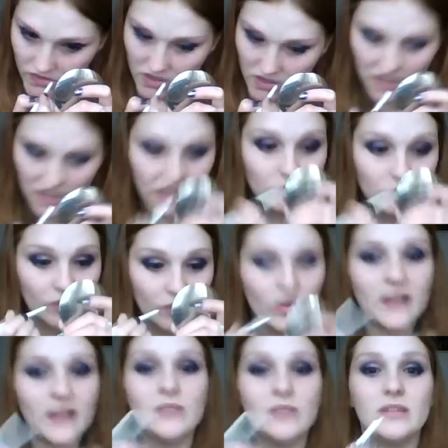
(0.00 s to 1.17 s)
I like to put it
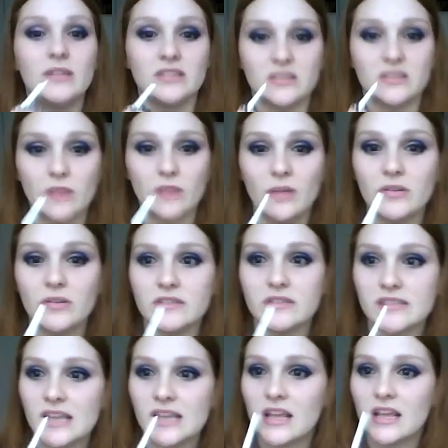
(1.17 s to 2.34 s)
right in the middle as well, because
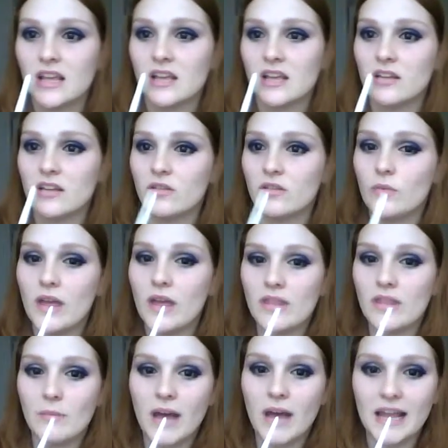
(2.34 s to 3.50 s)
the way that
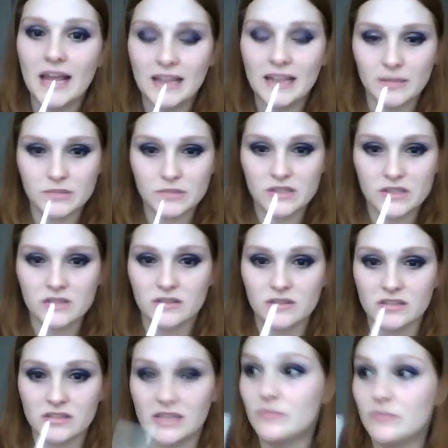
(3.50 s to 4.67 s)
my lips
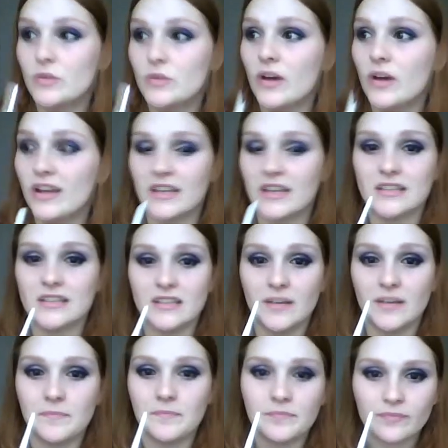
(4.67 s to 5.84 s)
seem to work is that
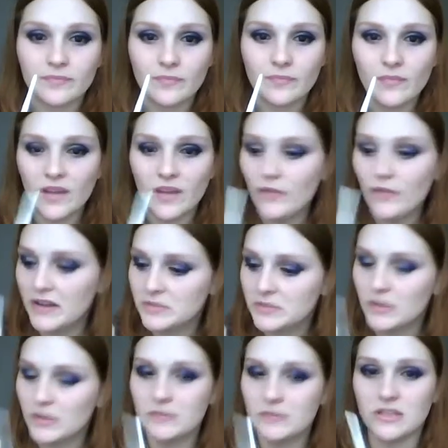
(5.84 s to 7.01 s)
if I just put
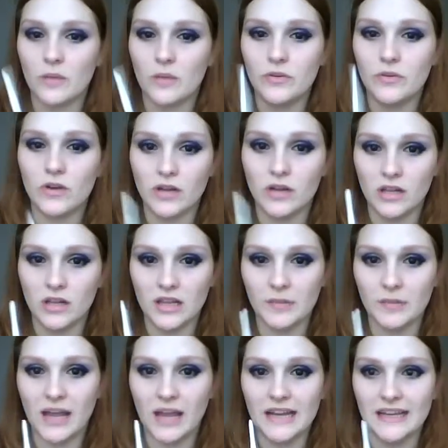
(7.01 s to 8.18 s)
lipstick on with no lip
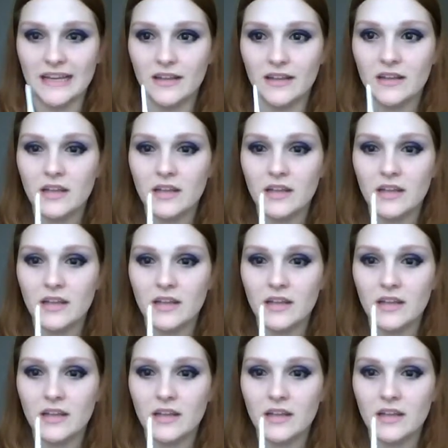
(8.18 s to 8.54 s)
liner,